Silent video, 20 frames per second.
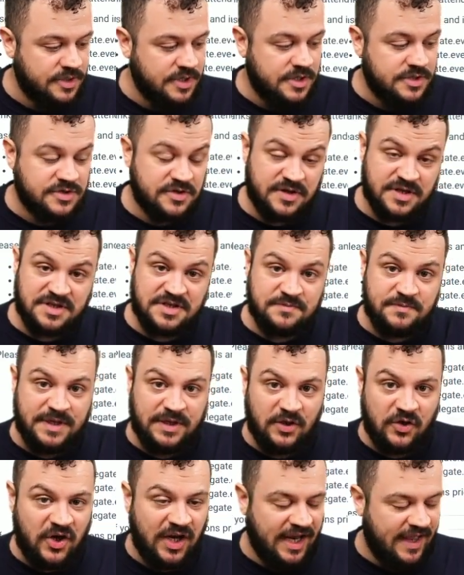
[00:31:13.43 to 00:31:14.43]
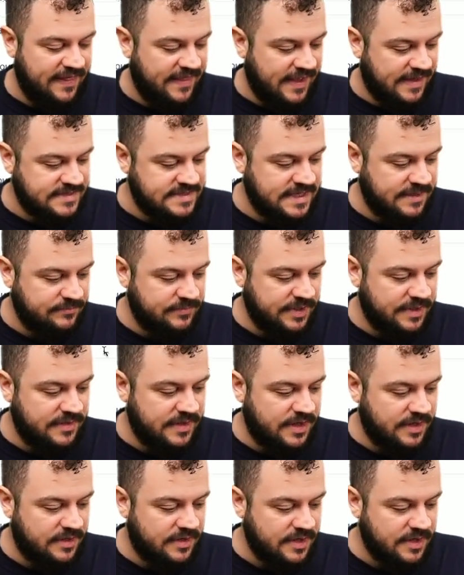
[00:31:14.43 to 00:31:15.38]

So this is me looking at that template there.